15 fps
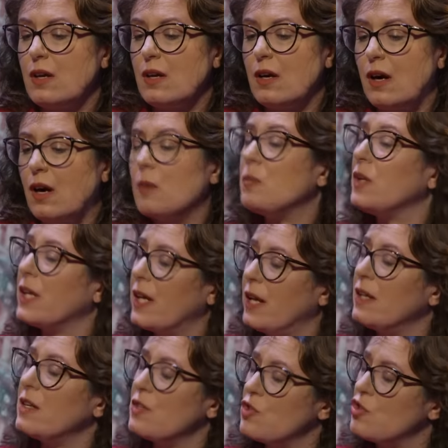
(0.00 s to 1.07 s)

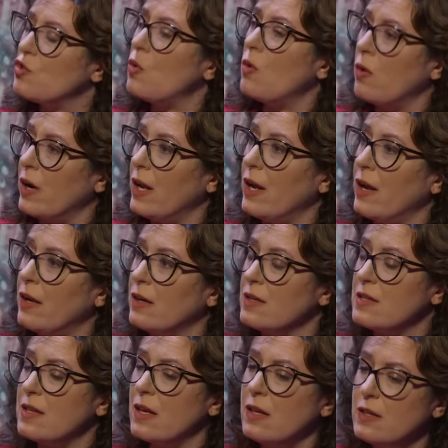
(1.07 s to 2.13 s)
complicated story, and a
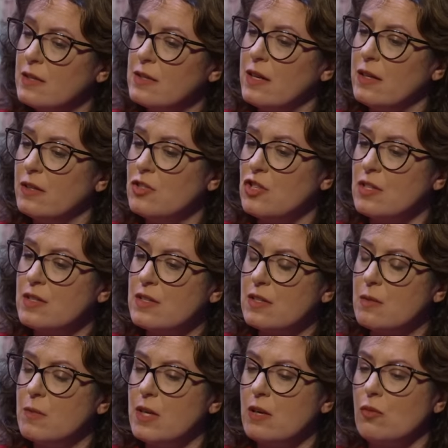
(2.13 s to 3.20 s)
Senate Intelligence
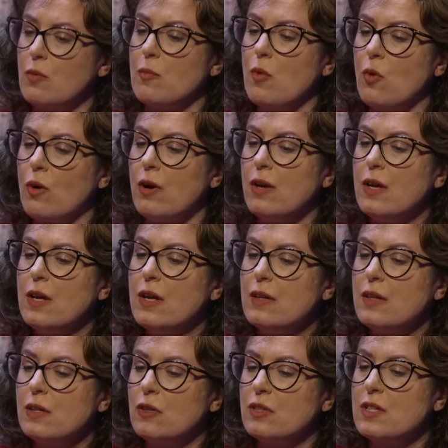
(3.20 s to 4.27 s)
Committee report
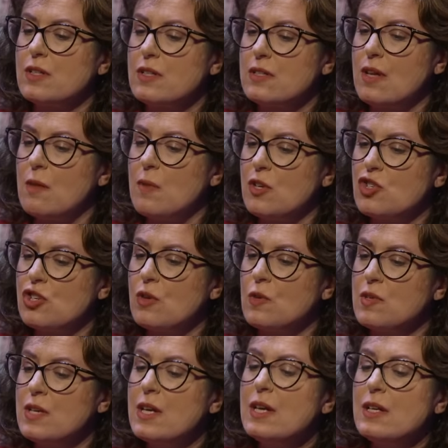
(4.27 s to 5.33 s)
that looked at the same
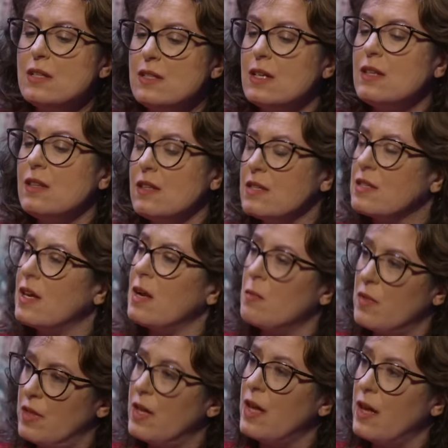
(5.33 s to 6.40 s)
issues did the
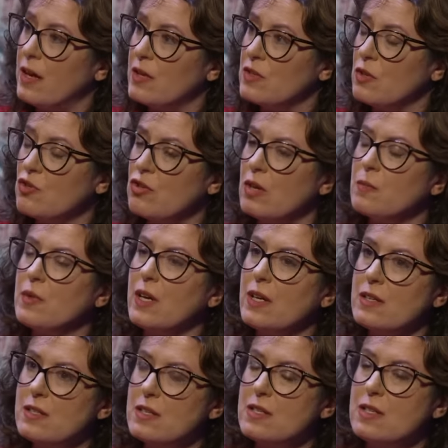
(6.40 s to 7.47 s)
same thing. So Trump likes to